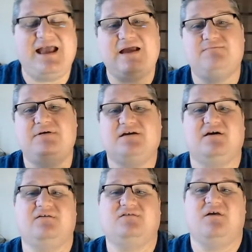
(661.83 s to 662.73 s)
And
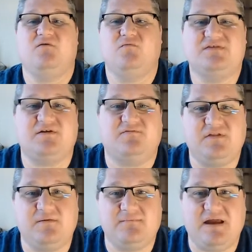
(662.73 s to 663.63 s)
because with a
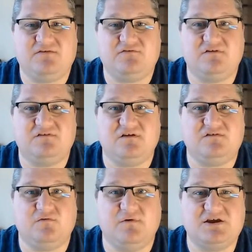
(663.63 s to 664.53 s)
flip mastery
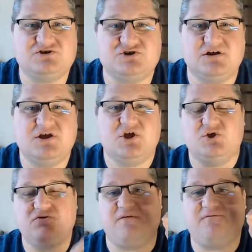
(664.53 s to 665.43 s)
situation,
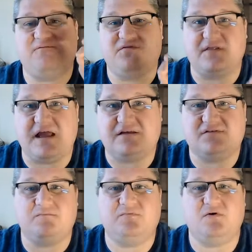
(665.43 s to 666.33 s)
you have
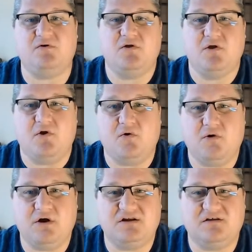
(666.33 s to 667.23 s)
flexible
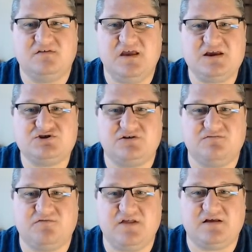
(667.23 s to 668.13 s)
organization,
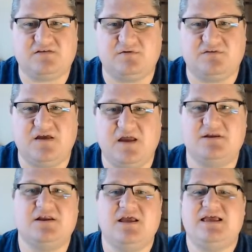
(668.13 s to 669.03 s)
flexible
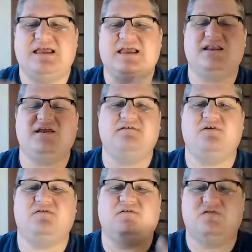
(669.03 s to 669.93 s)
timing, any of
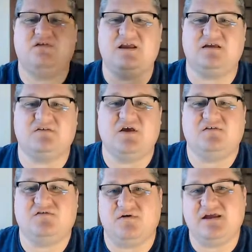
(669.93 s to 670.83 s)
those things.
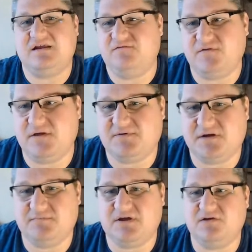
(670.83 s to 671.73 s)
So in flip
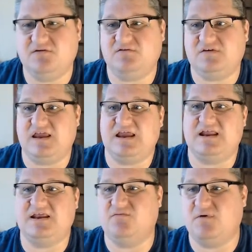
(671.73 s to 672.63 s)
can be used
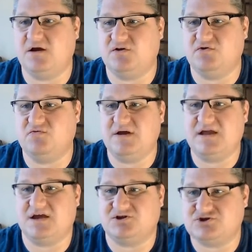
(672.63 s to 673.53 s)
anywhere you
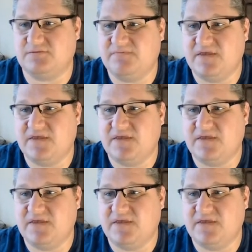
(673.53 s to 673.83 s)
wish.